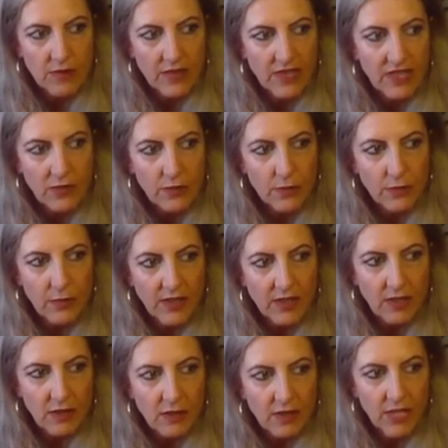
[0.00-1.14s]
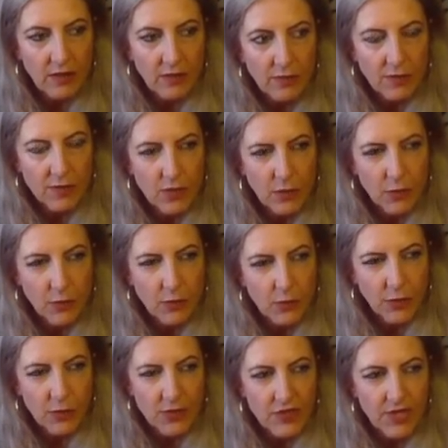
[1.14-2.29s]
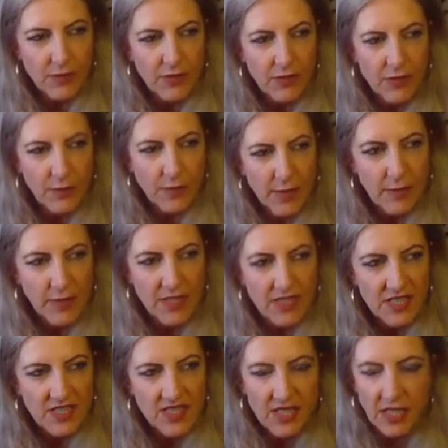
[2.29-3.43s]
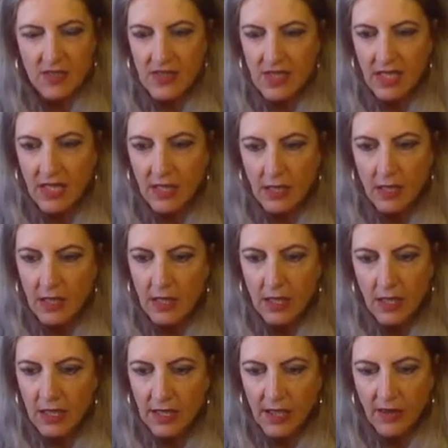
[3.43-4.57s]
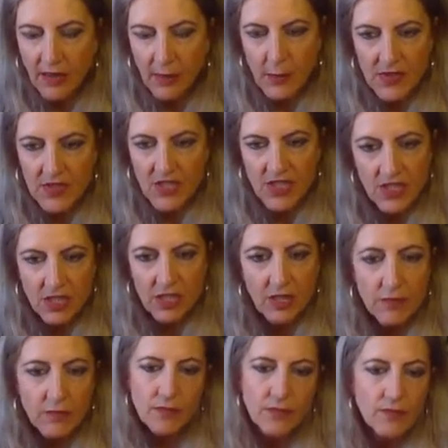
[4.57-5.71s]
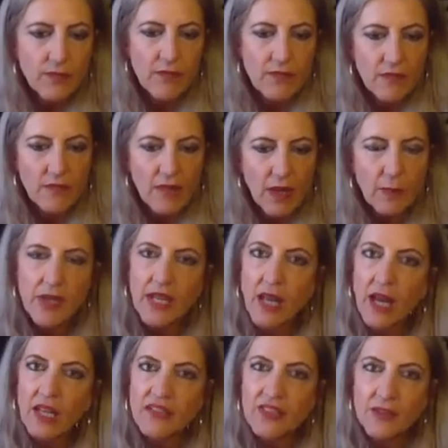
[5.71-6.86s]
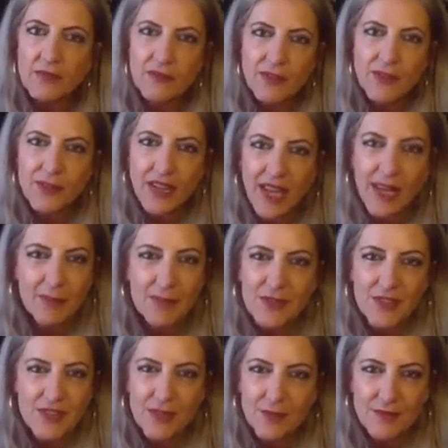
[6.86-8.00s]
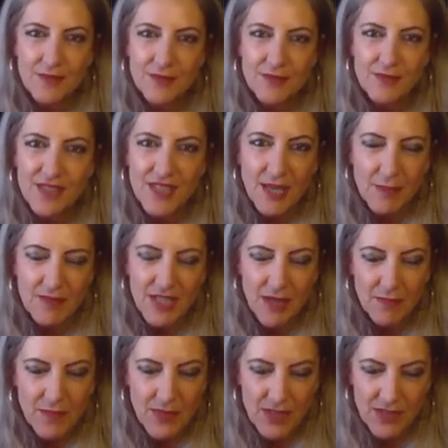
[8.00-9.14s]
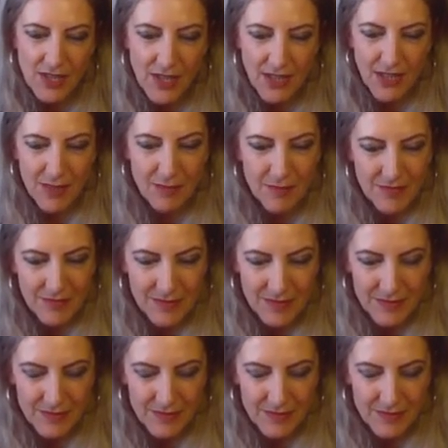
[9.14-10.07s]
Whether you're looking for a job or not, some of you may be discussing another position, but I don't feel that happens till September time.